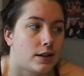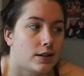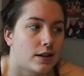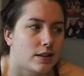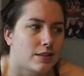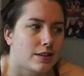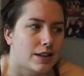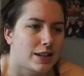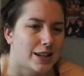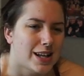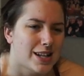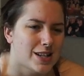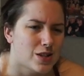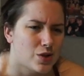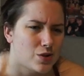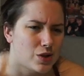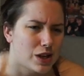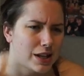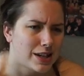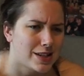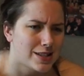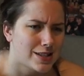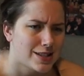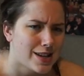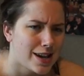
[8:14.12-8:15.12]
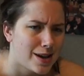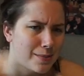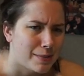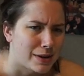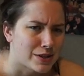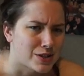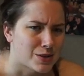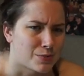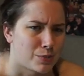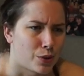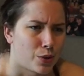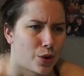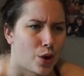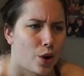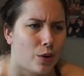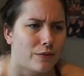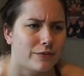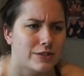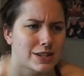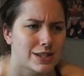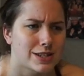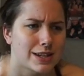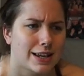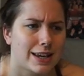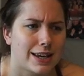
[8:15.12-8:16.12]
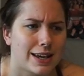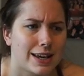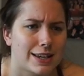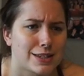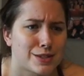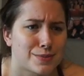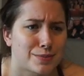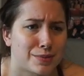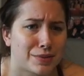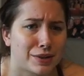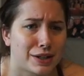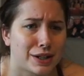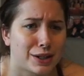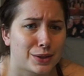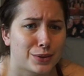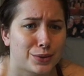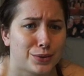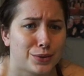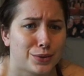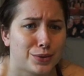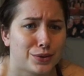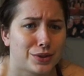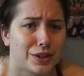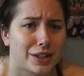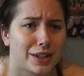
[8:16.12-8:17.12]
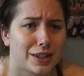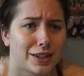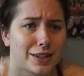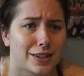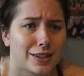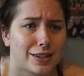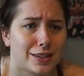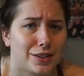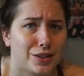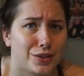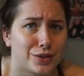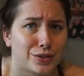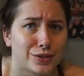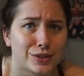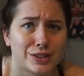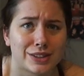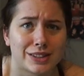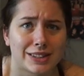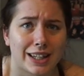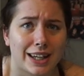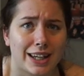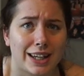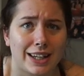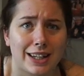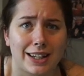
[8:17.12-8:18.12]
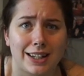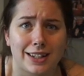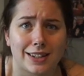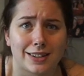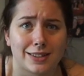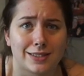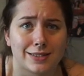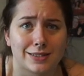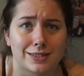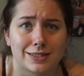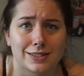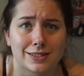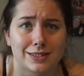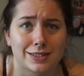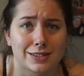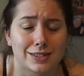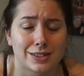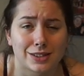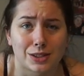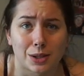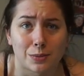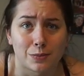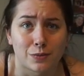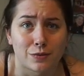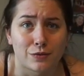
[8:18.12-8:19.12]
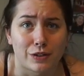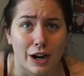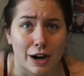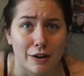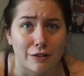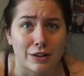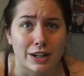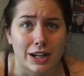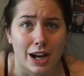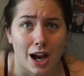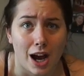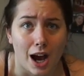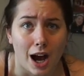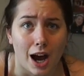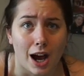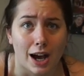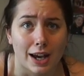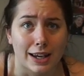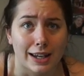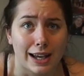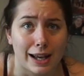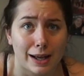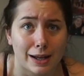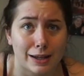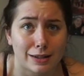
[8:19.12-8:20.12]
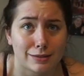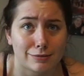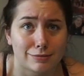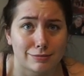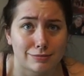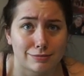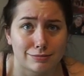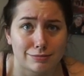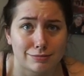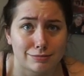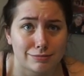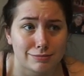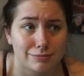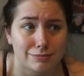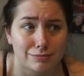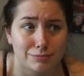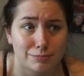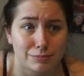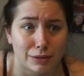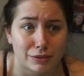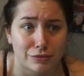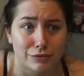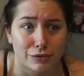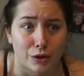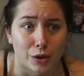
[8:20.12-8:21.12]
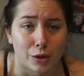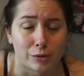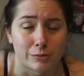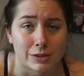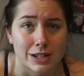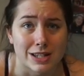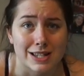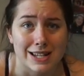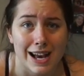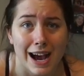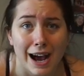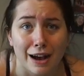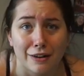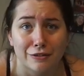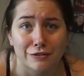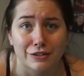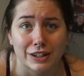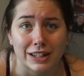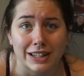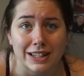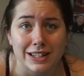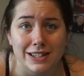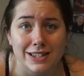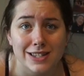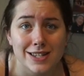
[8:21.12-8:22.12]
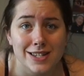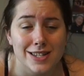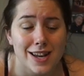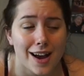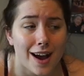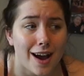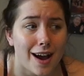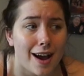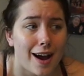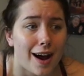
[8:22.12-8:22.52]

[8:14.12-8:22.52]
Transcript: I think that's all I can say about sport. Obviously it's pretty cool that you'll see some very high performance athletes,